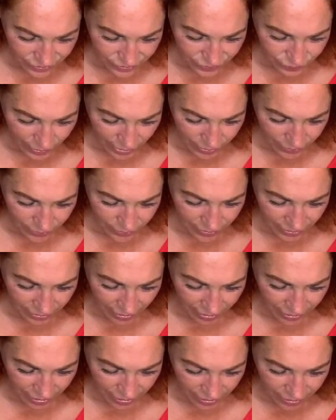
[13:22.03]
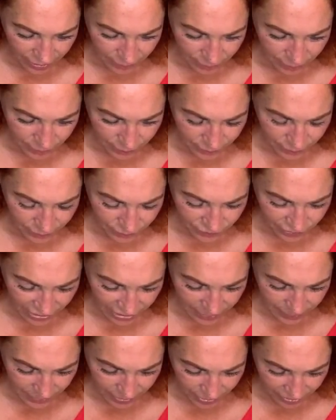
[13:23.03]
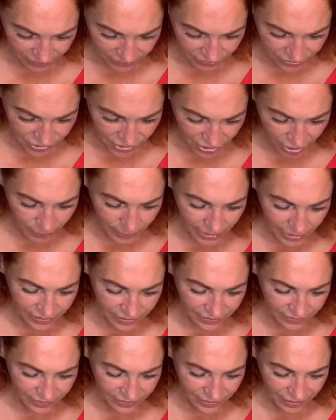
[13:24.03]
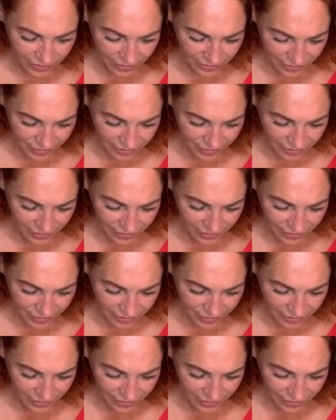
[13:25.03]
Well, okay, I'm really behind on your comments.